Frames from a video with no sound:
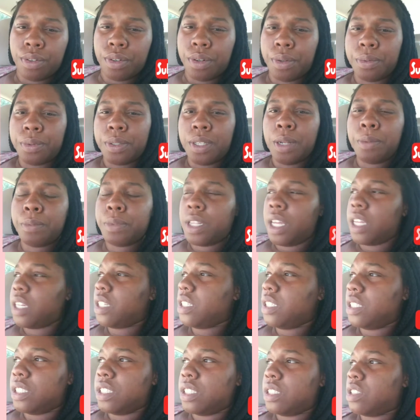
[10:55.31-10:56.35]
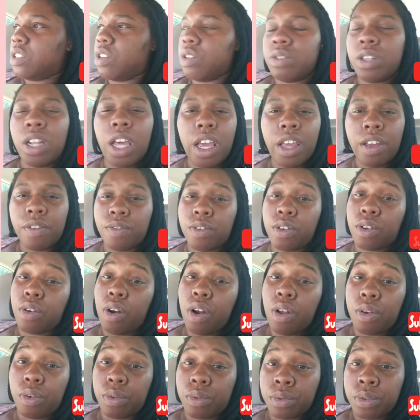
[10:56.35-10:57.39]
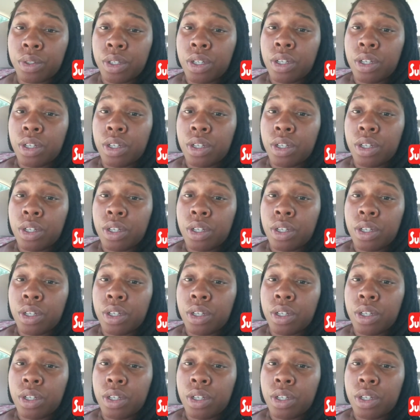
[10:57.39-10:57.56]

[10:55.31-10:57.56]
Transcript: You know what I'm saying? I'm like, listen, your life, you're grown.